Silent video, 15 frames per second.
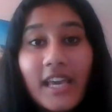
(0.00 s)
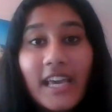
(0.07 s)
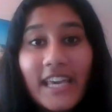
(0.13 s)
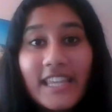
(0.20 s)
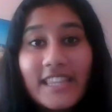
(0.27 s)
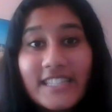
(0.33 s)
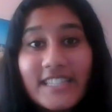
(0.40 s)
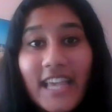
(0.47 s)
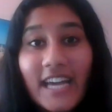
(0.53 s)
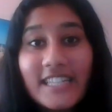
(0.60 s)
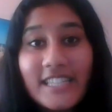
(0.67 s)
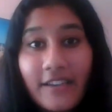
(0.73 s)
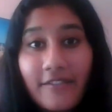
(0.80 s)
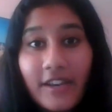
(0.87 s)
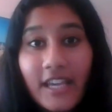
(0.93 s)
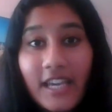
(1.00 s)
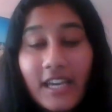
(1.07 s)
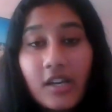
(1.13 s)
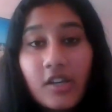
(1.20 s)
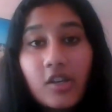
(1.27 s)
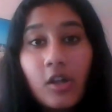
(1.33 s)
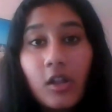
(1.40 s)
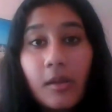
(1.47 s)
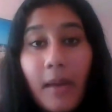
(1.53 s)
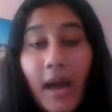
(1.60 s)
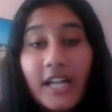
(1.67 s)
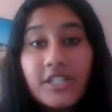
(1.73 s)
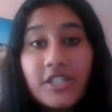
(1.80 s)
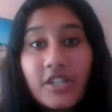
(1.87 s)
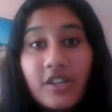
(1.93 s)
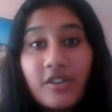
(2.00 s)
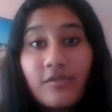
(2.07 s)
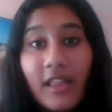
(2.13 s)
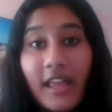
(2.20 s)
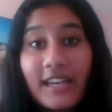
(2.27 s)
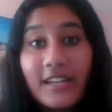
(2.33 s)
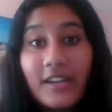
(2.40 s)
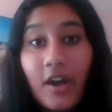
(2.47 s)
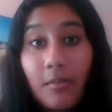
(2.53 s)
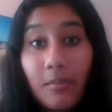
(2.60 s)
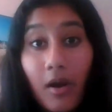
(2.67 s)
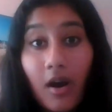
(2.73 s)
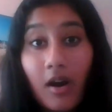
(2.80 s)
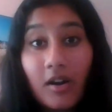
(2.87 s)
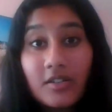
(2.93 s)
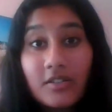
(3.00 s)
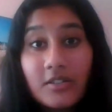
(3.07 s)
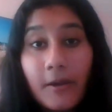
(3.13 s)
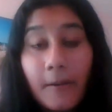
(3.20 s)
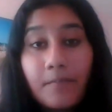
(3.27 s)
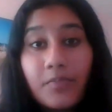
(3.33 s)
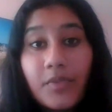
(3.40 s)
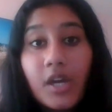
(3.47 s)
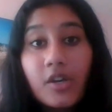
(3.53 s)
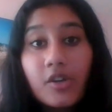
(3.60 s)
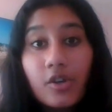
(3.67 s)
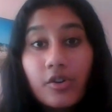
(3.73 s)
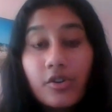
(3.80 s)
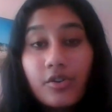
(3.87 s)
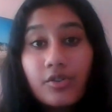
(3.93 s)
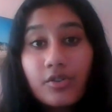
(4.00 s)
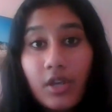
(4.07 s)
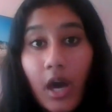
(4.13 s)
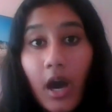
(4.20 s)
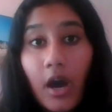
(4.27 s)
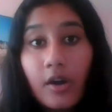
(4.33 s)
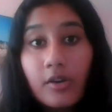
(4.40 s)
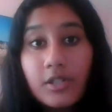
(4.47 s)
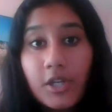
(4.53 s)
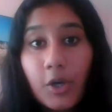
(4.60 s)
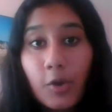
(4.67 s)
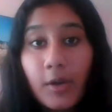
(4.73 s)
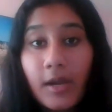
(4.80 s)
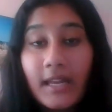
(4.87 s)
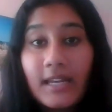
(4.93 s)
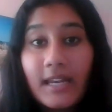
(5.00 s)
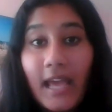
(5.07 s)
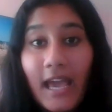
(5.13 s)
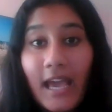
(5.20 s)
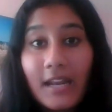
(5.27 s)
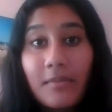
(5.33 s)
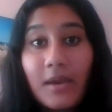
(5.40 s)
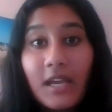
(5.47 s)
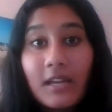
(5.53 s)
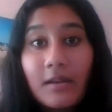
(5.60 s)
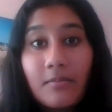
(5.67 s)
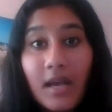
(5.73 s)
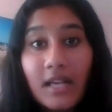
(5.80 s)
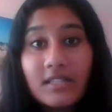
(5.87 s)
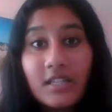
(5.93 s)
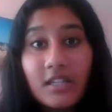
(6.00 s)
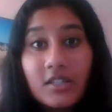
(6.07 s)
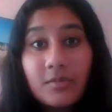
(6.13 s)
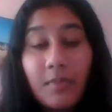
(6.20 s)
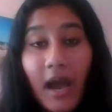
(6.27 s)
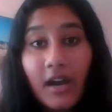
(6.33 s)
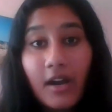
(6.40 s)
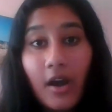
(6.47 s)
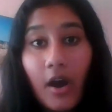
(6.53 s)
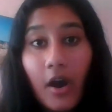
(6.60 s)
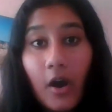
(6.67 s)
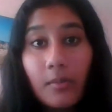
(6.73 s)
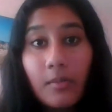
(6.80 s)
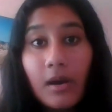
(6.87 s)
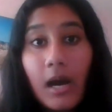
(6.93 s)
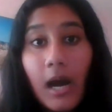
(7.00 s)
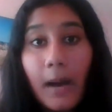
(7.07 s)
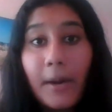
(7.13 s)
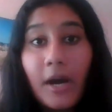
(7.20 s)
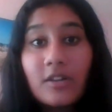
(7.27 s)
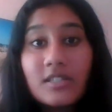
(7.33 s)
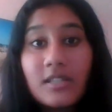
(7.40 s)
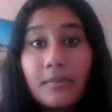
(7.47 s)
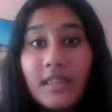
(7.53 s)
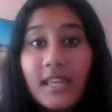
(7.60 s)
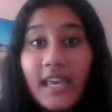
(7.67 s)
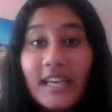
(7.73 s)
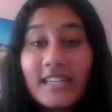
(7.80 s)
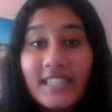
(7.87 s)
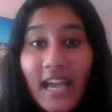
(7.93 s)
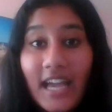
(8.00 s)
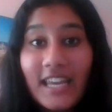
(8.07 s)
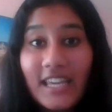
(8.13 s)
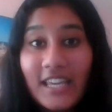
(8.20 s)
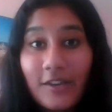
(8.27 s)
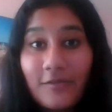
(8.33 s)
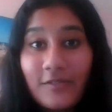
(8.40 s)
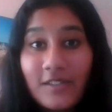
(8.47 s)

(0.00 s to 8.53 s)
In this activity, you'll imagine you've landed on Mars. You'll use code to create an animated message back home about something exciting you've